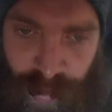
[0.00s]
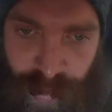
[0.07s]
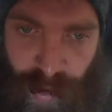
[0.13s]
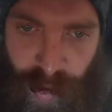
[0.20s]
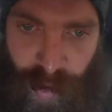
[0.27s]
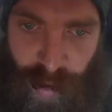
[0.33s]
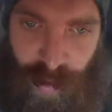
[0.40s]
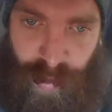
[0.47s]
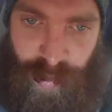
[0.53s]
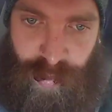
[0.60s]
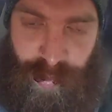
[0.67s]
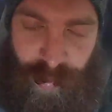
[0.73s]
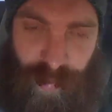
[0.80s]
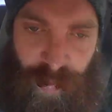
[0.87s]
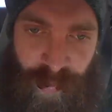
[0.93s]
They're
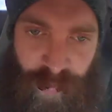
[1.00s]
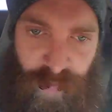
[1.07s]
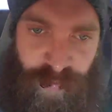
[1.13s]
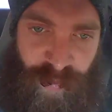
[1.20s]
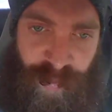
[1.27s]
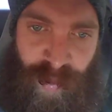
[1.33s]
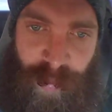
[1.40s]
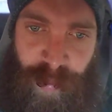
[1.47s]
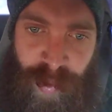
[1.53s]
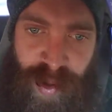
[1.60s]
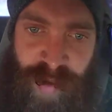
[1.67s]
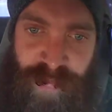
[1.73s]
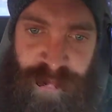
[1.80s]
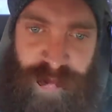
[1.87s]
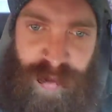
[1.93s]
from the
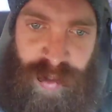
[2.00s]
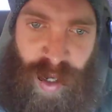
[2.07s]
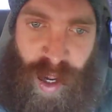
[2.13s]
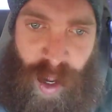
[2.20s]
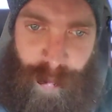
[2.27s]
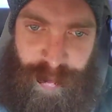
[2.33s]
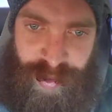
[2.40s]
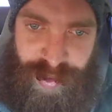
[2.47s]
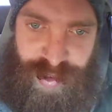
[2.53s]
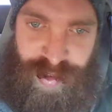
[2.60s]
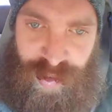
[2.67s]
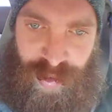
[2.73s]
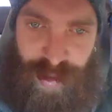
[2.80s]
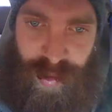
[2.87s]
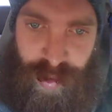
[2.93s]
book of
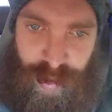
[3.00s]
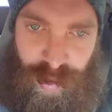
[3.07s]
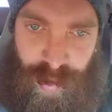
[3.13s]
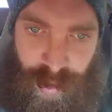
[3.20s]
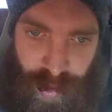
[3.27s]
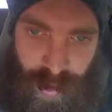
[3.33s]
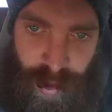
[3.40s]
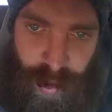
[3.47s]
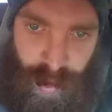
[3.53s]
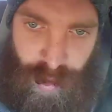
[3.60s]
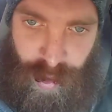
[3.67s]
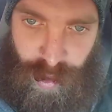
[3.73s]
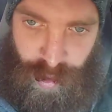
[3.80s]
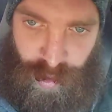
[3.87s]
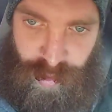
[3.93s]
Thomas.
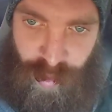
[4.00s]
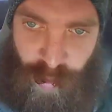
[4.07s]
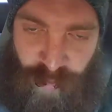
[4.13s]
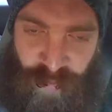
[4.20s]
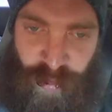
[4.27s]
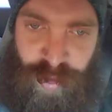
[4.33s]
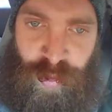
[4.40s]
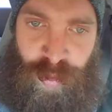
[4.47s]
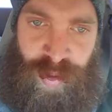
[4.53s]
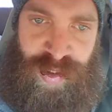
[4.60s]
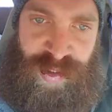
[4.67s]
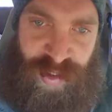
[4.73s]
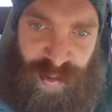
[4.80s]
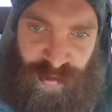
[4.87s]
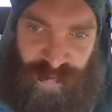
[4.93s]
They're referred to
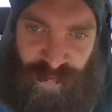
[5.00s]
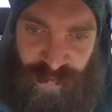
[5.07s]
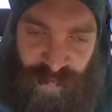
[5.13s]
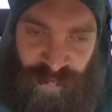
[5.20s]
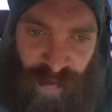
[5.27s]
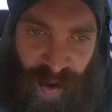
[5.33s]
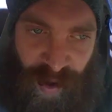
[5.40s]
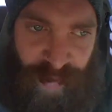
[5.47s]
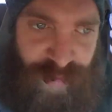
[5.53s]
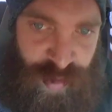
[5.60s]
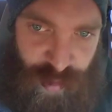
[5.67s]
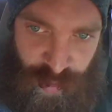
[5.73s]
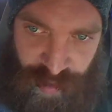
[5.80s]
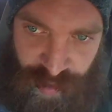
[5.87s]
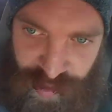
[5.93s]
as the 5
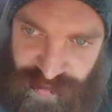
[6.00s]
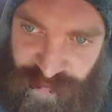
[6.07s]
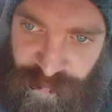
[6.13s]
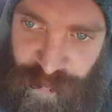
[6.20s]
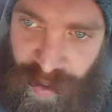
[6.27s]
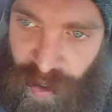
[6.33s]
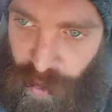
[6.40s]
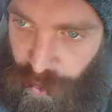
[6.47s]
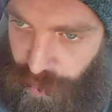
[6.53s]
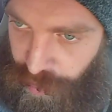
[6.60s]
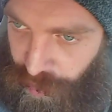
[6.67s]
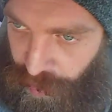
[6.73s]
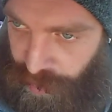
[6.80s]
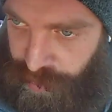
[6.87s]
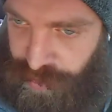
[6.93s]
trees of
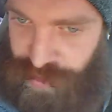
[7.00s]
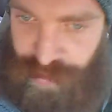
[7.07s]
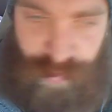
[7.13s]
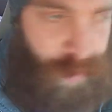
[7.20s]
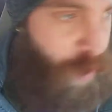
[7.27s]
paradise.